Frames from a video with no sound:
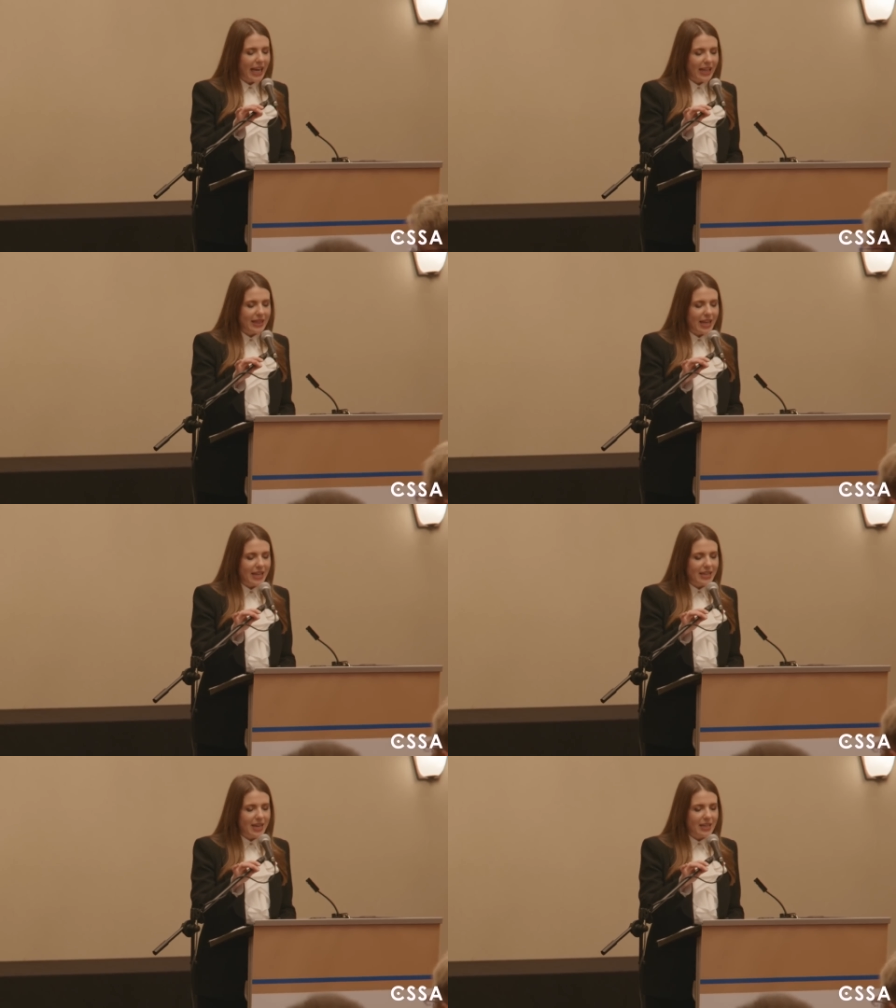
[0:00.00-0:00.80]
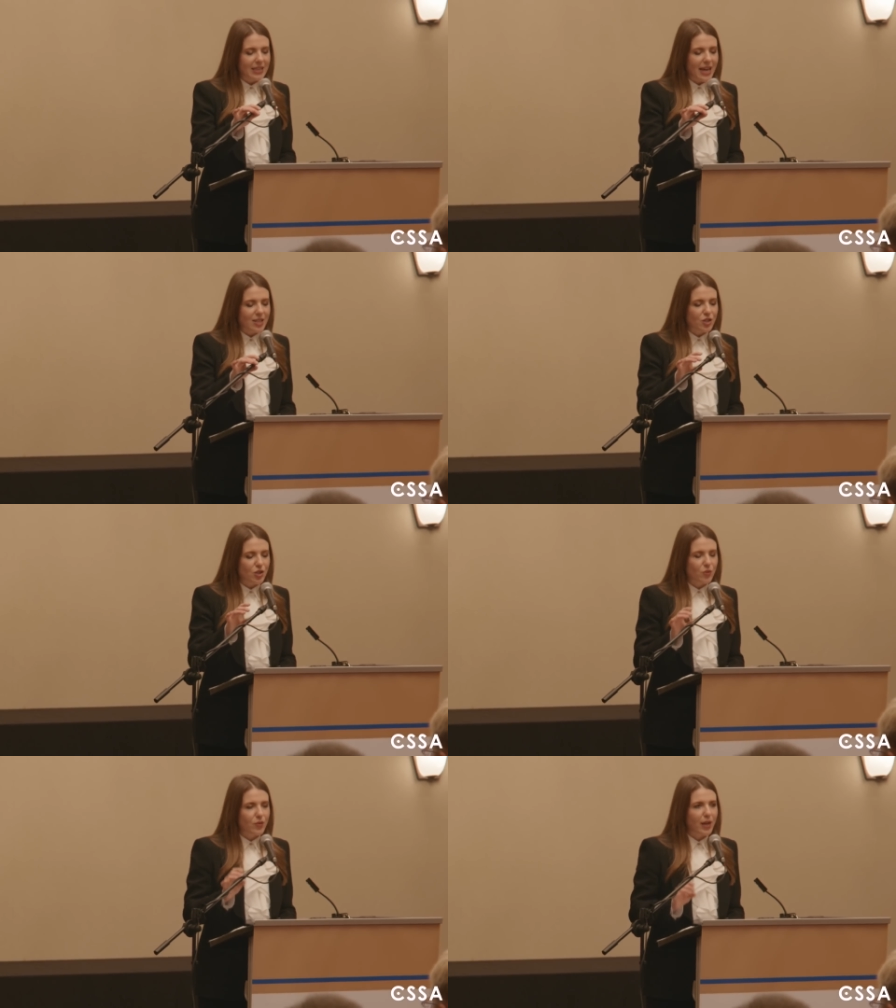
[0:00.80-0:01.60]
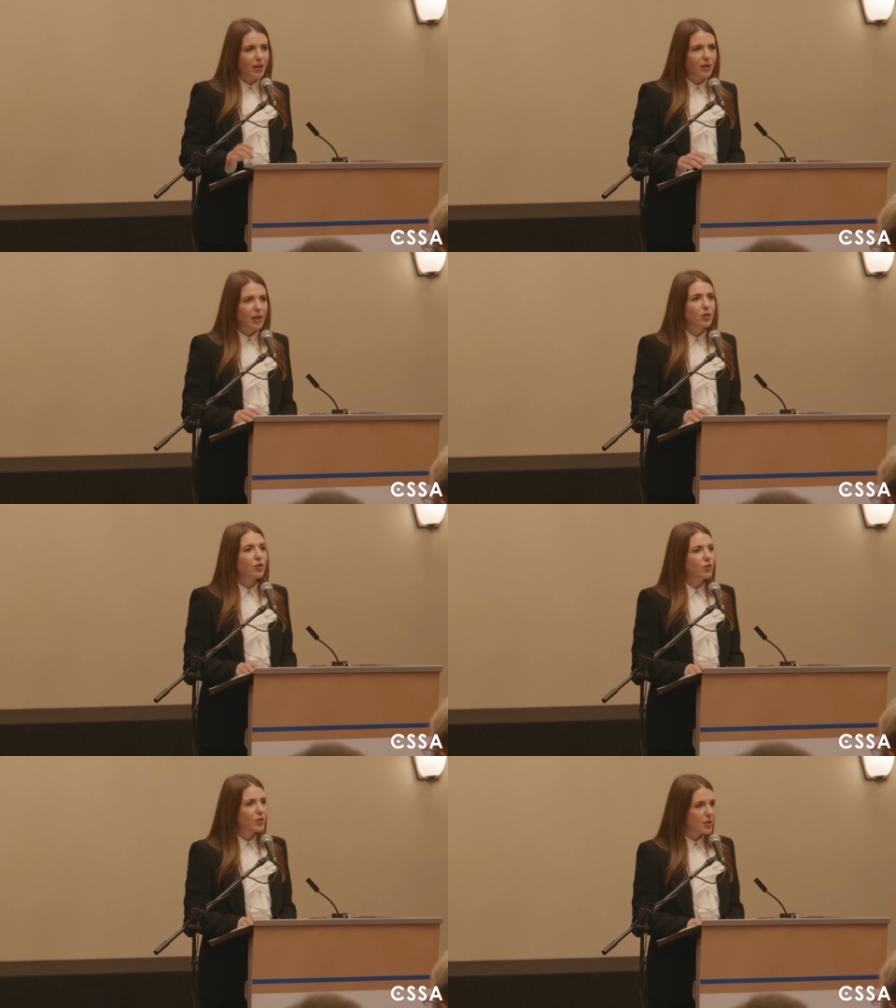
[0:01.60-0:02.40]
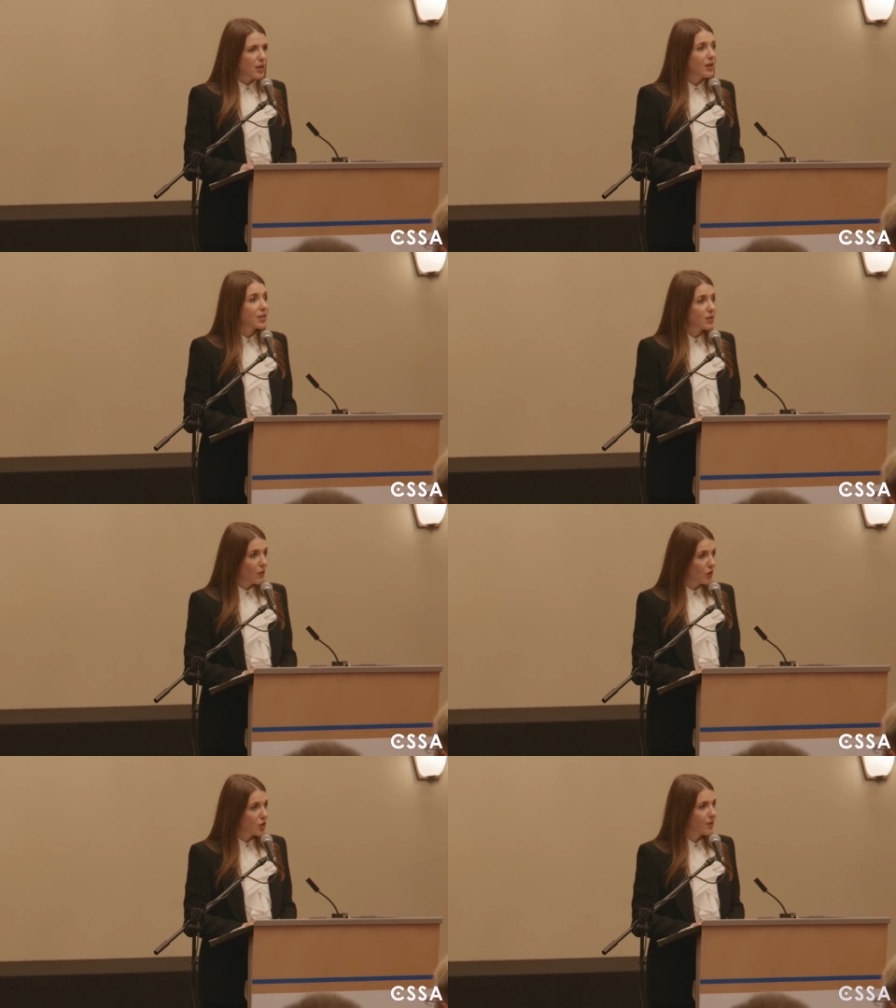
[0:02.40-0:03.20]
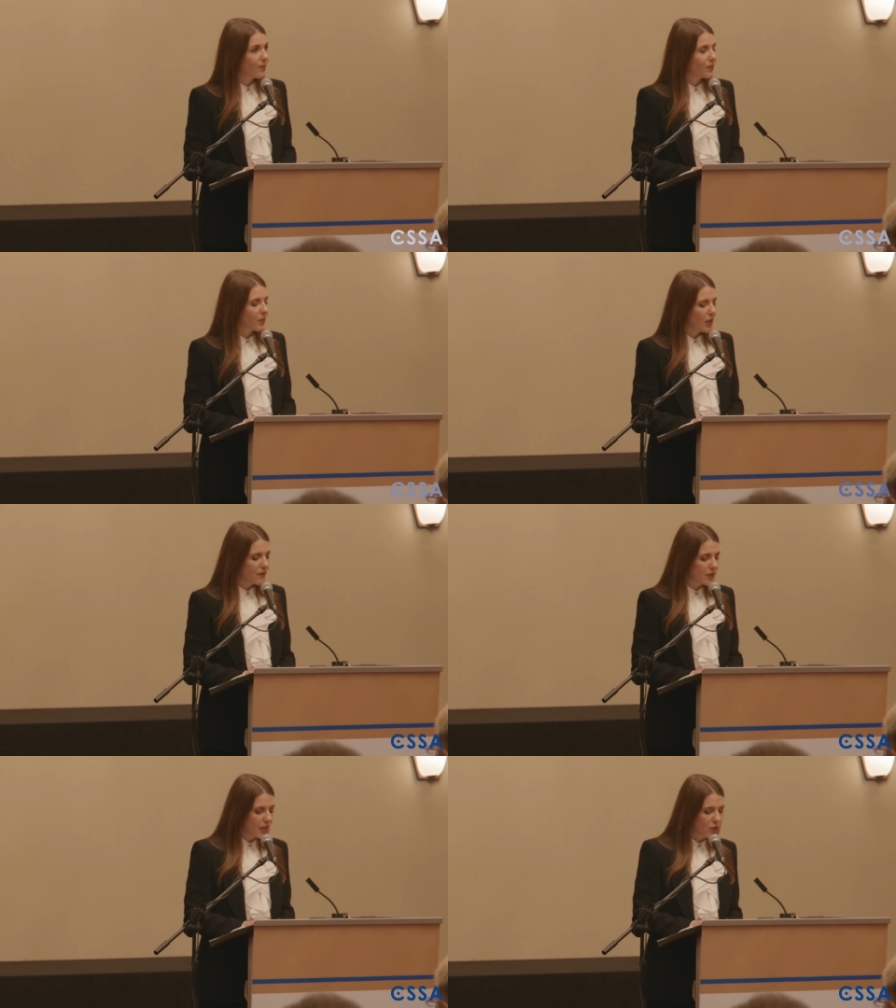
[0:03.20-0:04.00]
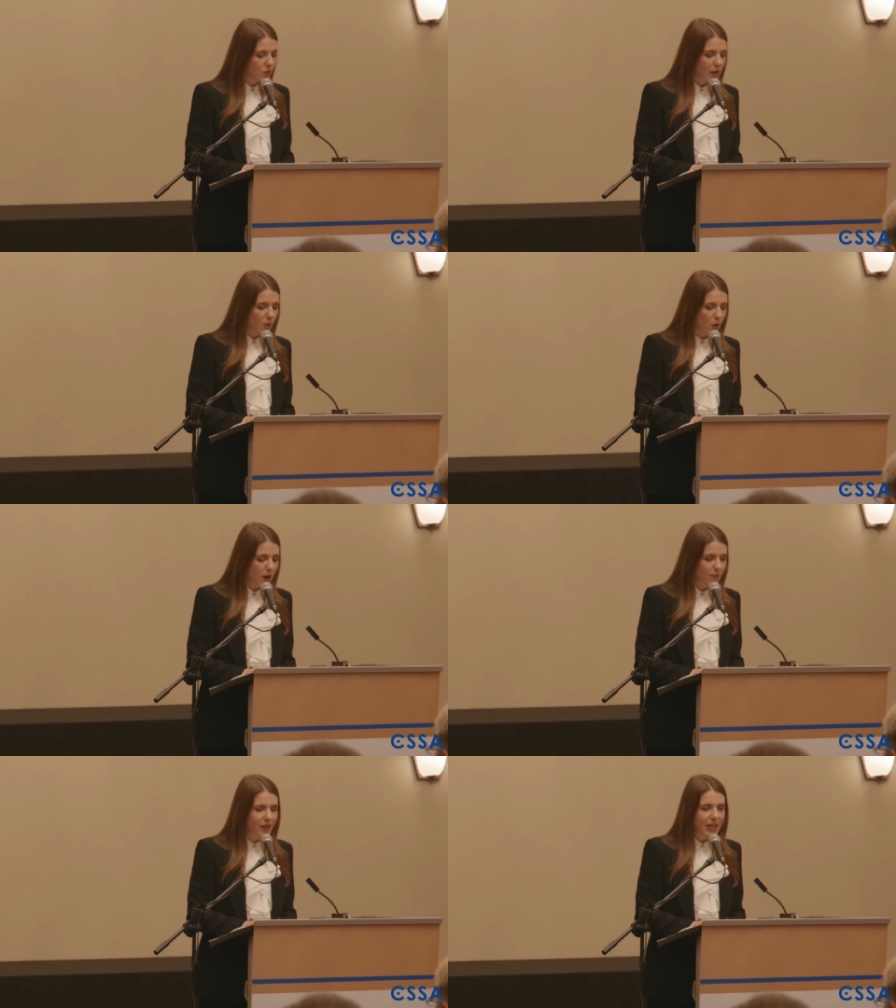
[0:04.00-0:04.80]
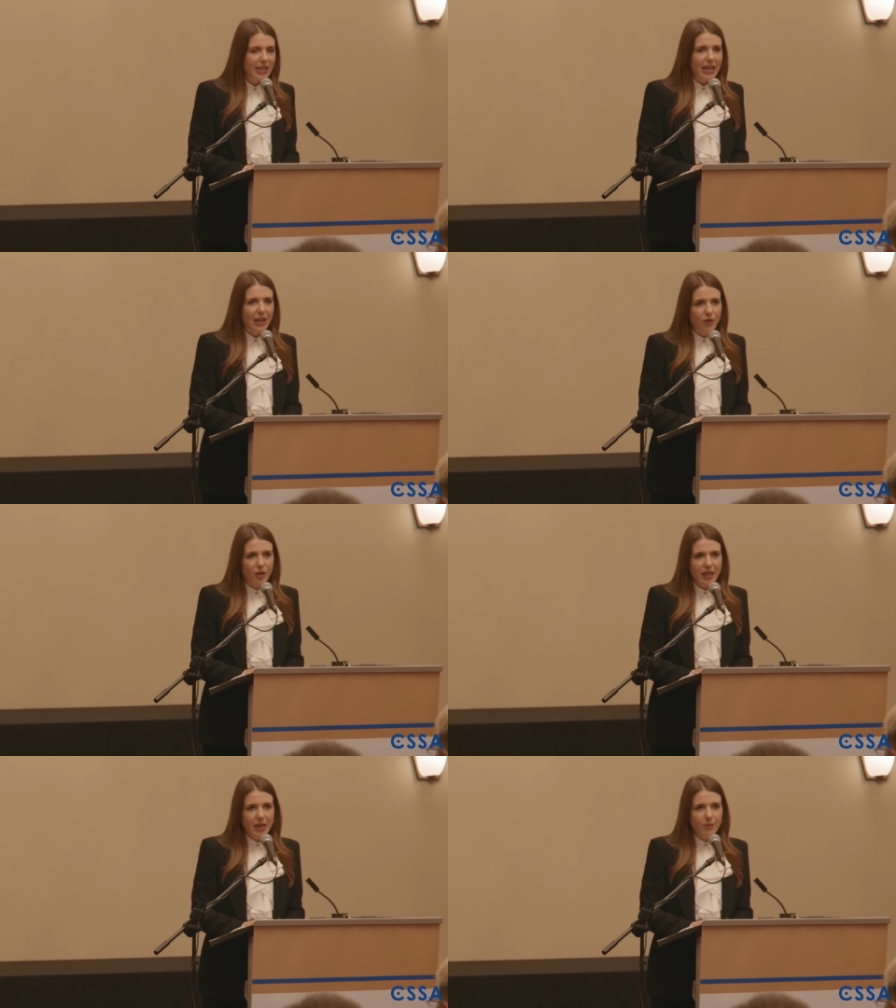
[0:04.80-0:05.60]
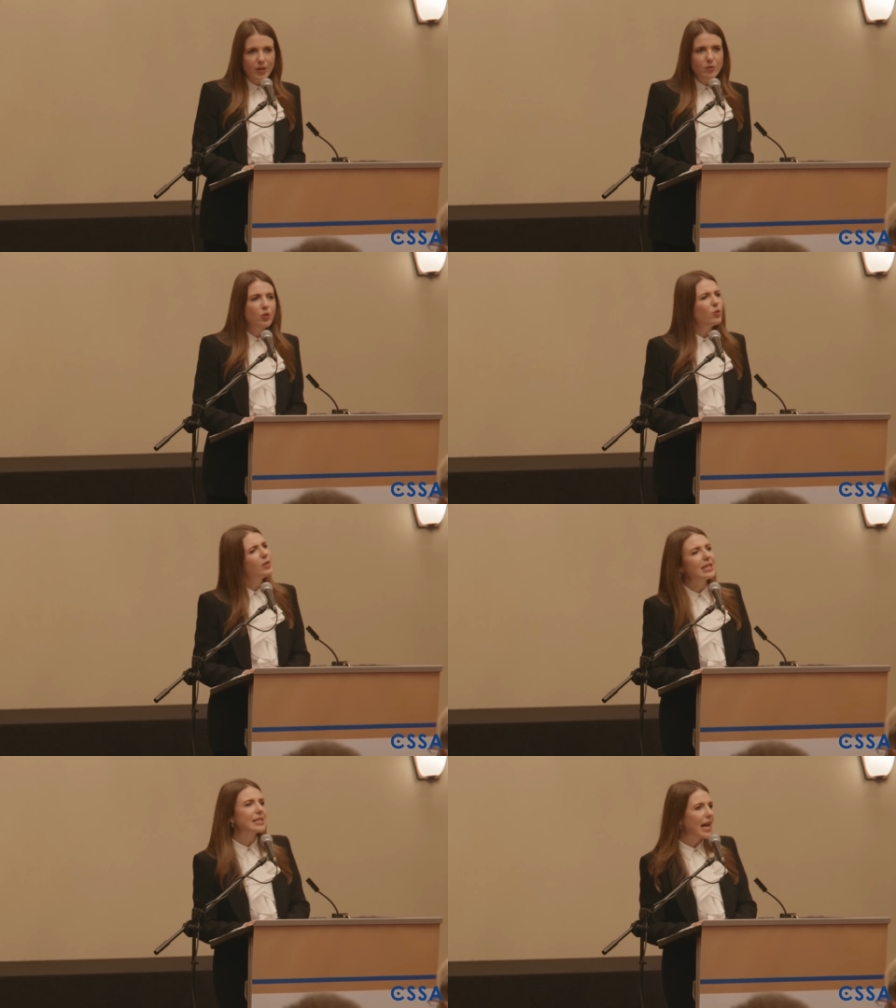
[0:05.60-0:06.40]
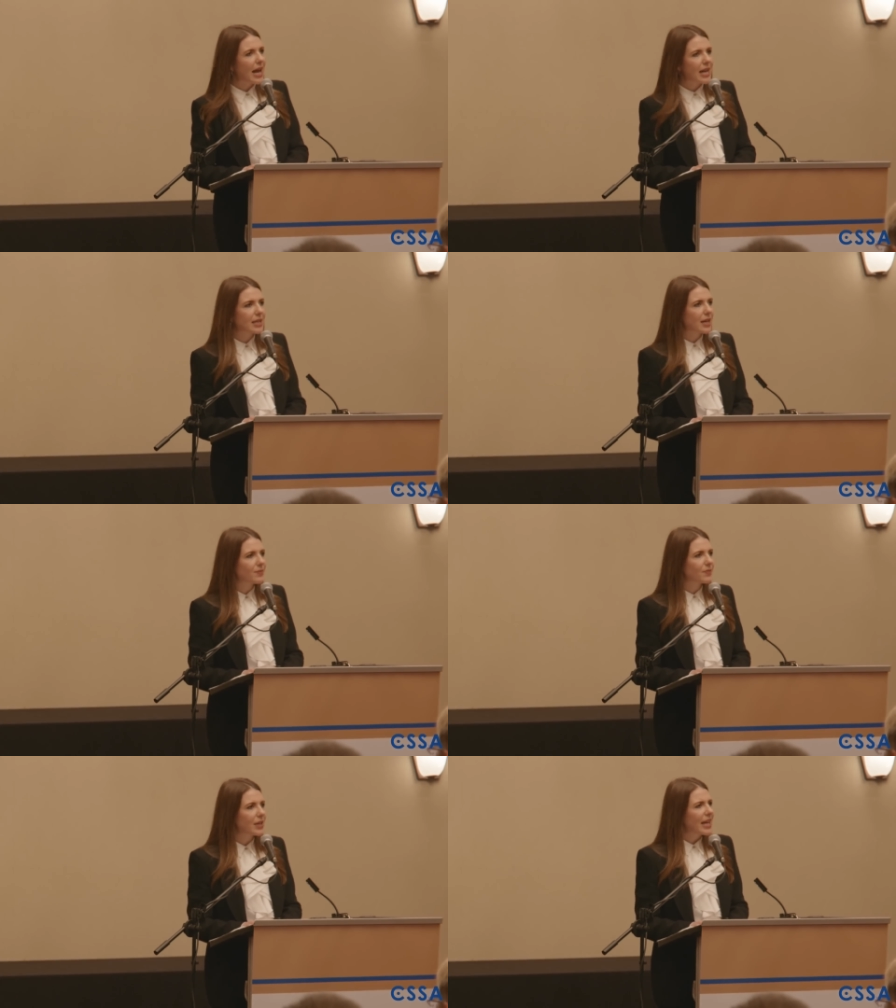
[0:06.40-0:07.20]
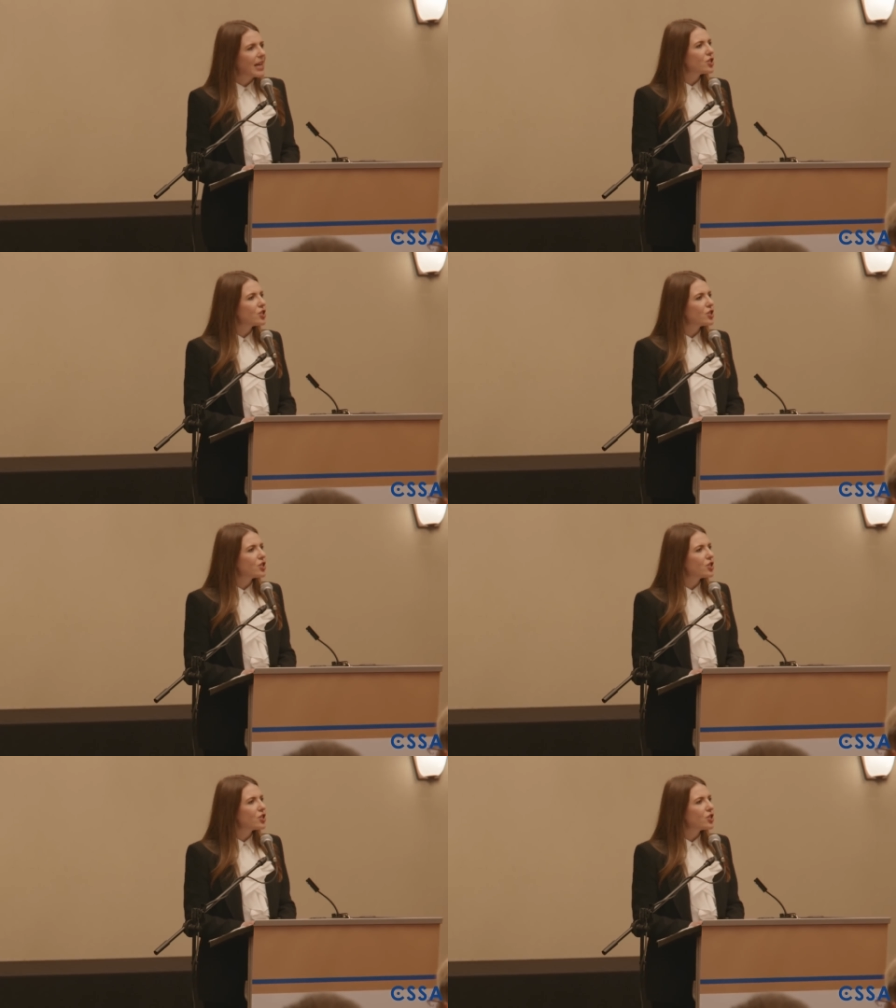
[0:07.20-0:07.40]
And then uh, last June, they introduced this version of C21. And their claim was well, who needs a handgun?